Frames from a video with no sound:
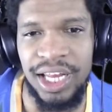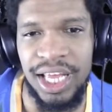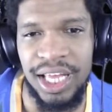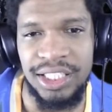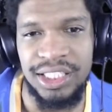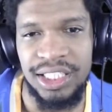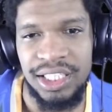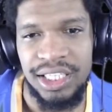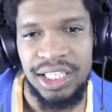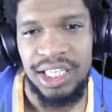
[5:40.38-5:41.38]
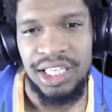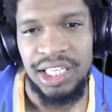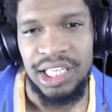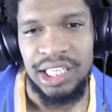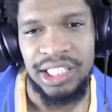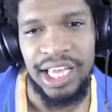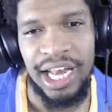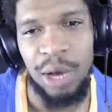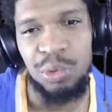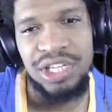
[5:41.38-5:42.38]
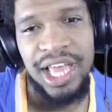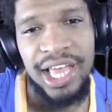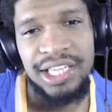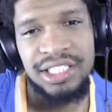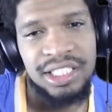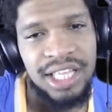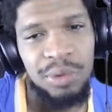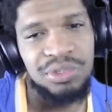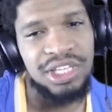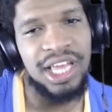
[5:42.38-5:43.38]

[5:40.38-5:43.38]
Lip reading: ass. Yeah, that was ass. That was